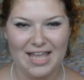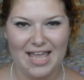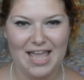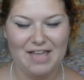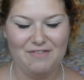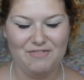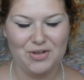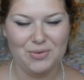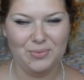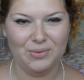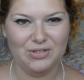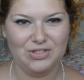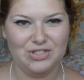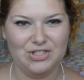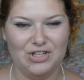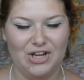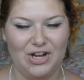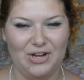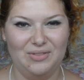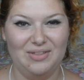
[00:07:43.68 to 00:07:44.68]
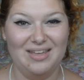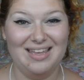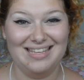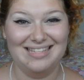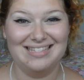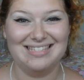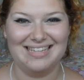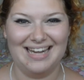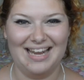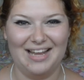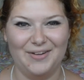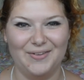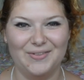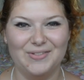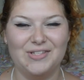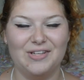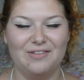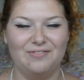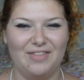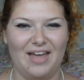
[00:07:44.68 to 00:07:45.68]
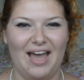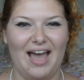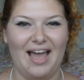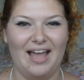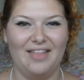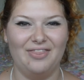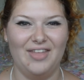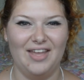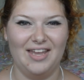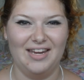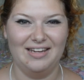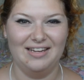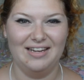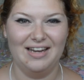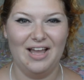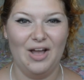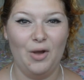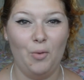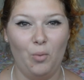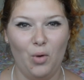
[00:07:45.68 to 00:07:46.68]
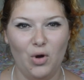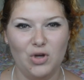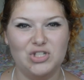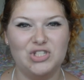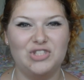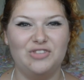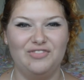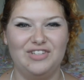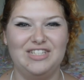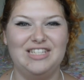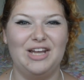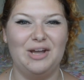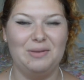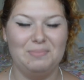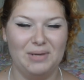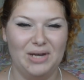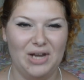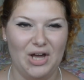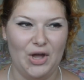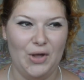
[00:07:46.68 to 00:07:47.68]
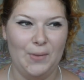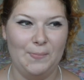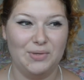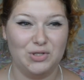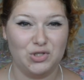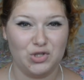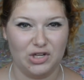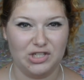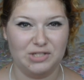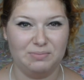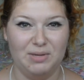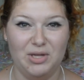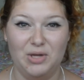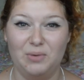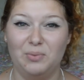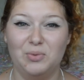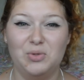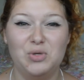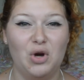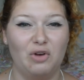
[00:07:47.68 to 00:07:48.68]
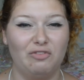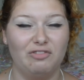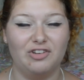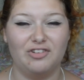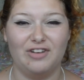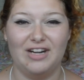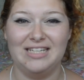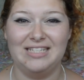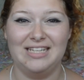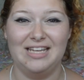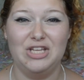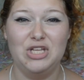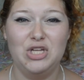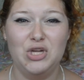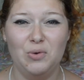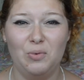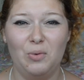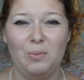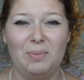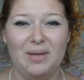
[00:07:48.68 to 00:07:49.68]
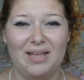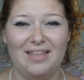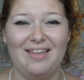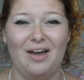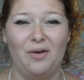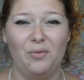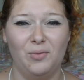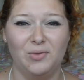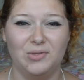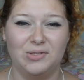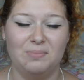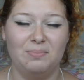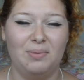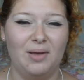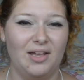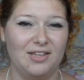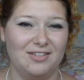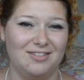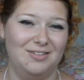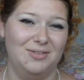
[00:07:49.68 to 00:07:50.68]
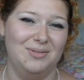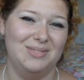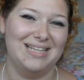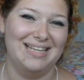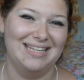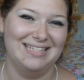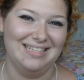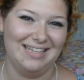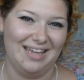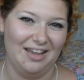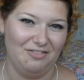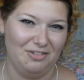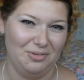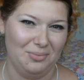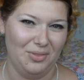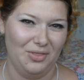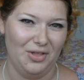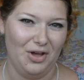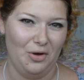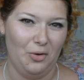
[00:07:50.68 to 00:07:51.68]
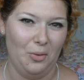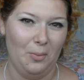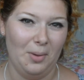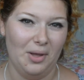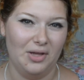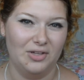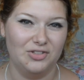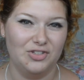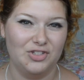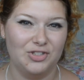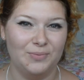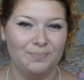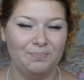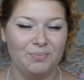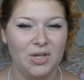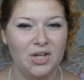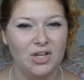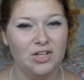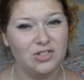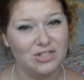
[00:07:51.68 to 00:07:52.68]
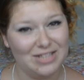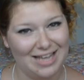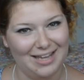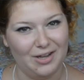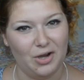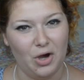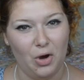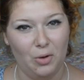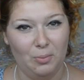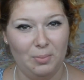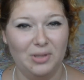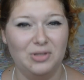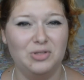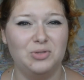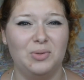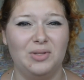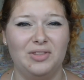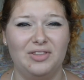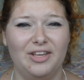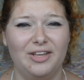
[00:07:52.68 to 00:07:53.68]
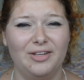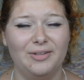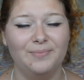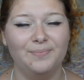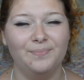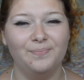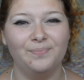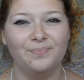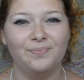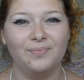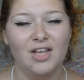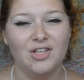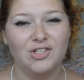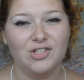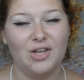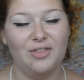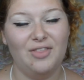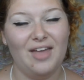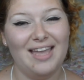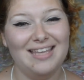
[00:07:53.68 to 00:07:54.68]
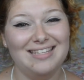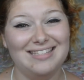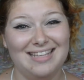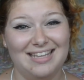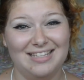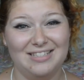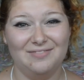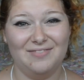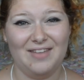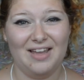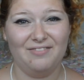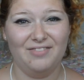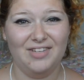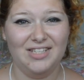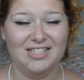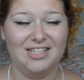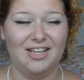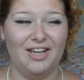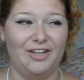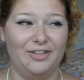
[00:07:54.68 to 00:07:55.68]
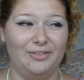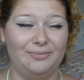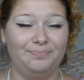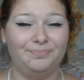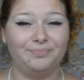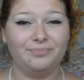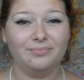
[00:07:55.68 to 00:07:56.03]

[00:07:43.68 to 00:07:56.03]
If you want to know the ins and outs of that, then watch the video below, but trust me, you will not regret it. You will be that awesome person who is lending everyone the hole punch. Take a hole punch with you. So that is the end of that video.